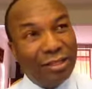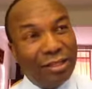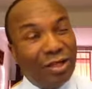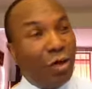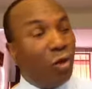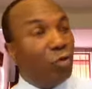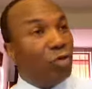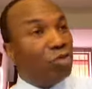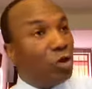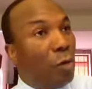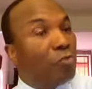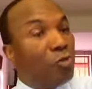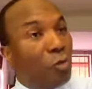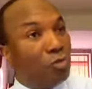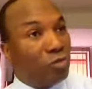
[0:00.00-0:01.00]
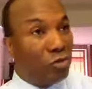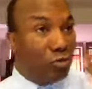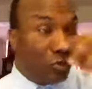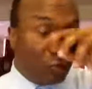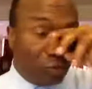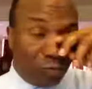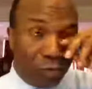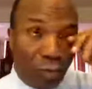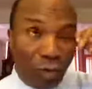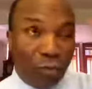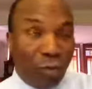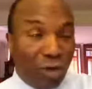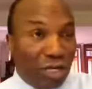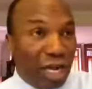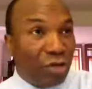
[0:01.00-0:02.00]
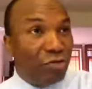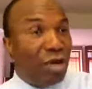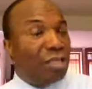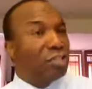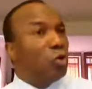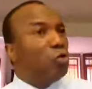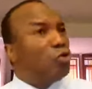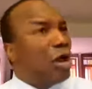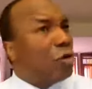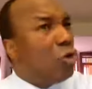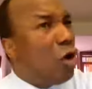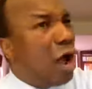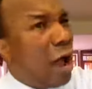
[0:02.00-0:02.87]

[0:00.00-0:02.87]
they always come to bother you and say oh you are not